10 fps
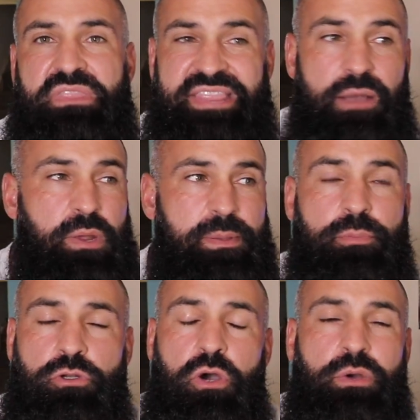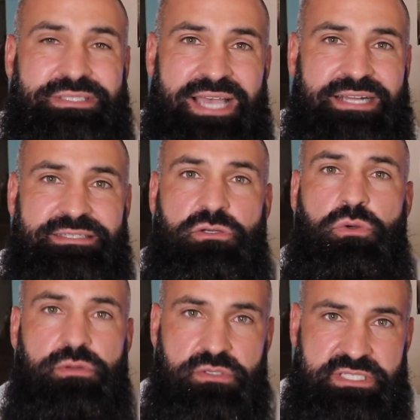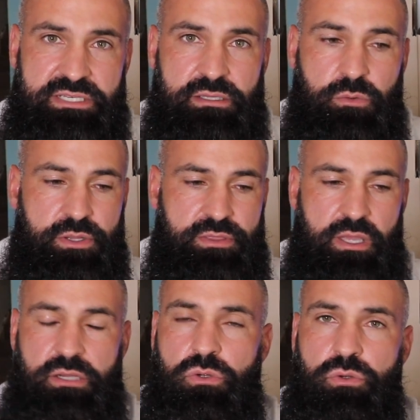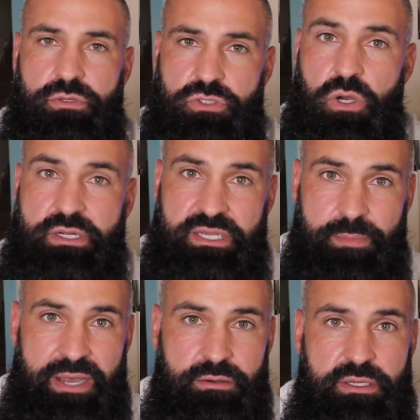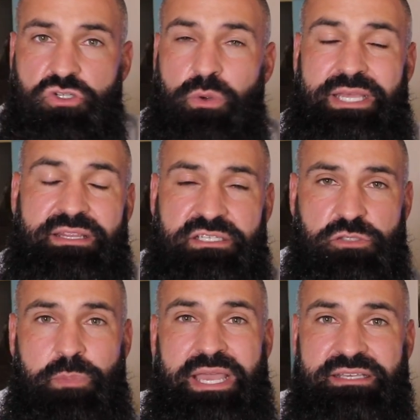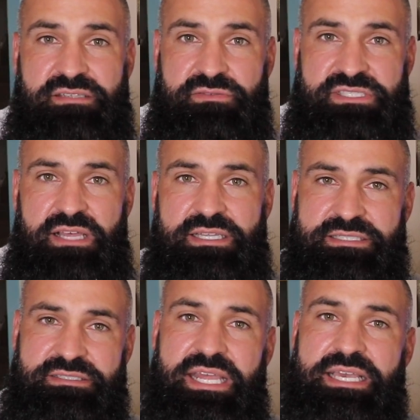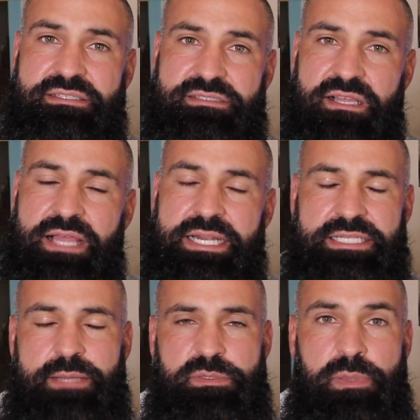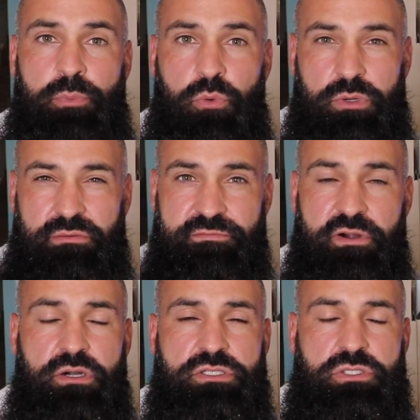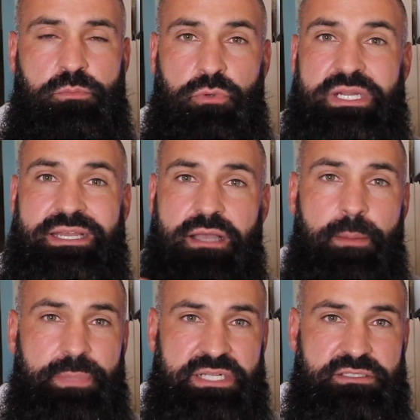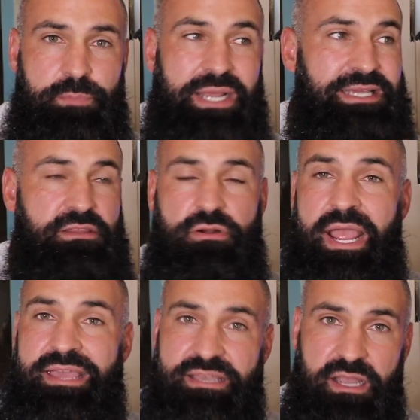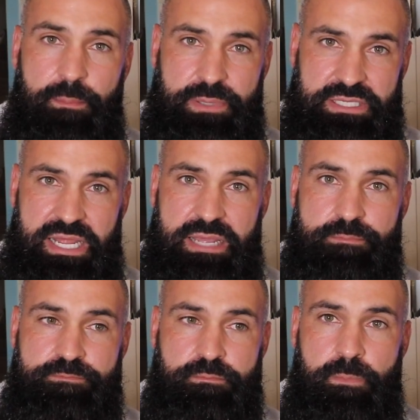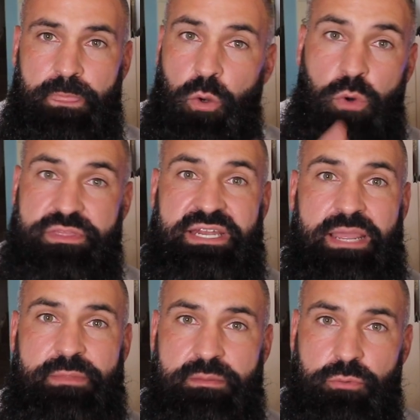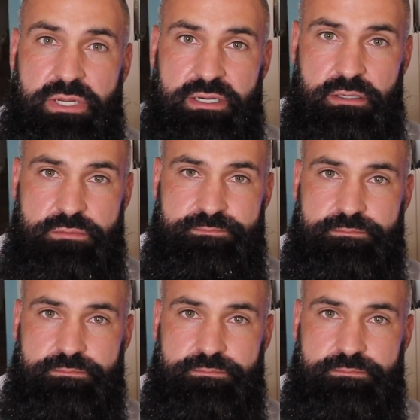That way people know exactly who they're dealing with and who they're talking about. So in the space of selling snakes, a lot of times people refer to breeding companies by either A, the company name, or the name of the breeder.